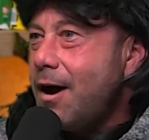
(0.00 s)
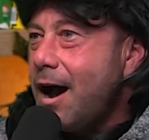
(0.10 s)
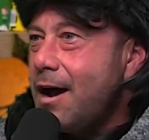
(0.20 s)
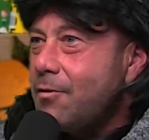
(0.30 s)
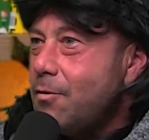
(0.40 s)

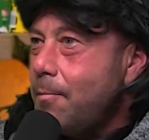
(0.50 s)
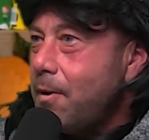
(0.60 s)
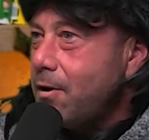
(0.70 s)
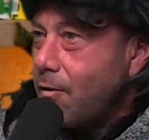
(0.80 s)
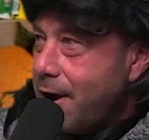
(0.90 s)
I grew up
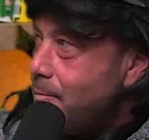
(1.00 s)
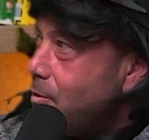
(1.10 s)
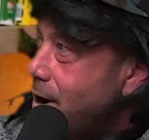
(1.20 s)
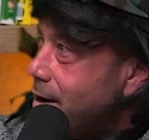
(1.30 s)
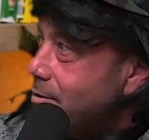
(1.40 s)
on graham
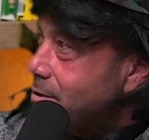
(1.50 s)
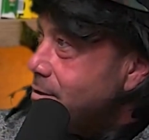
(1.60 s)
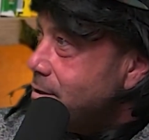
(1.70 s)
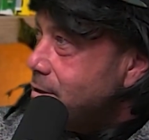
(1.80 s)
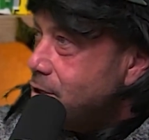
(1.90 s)

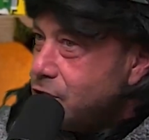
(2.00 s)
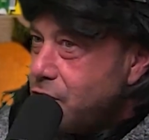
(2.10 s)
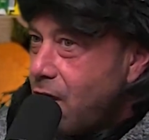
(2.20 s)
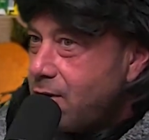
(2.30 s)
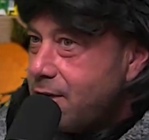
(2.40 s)
crackers,
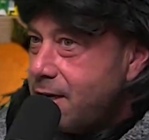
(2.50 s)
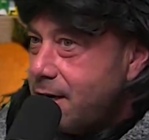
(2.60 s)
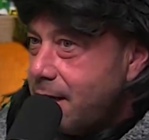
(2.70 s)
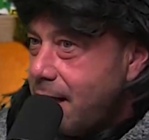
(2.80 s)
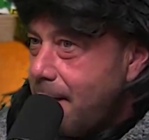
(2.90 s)
chocolate,
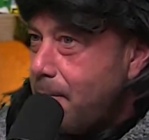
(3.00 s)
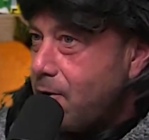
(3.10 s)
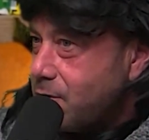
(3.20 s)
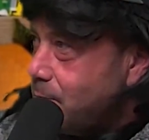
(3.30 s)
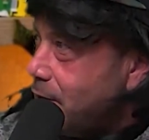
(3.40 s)
and
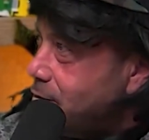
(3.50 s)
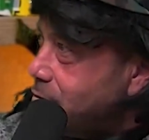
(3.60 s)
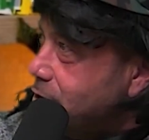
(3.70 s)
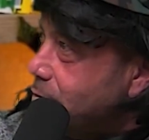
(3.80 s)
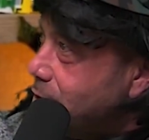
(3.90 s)

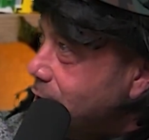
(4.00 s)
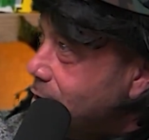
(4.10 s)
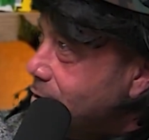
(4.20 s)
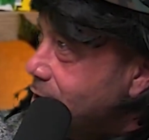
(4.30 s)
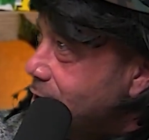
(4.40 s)
marshmallows. You know what they
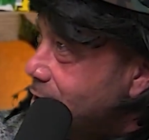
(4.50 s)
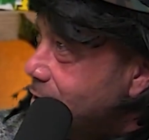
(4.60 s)
call that?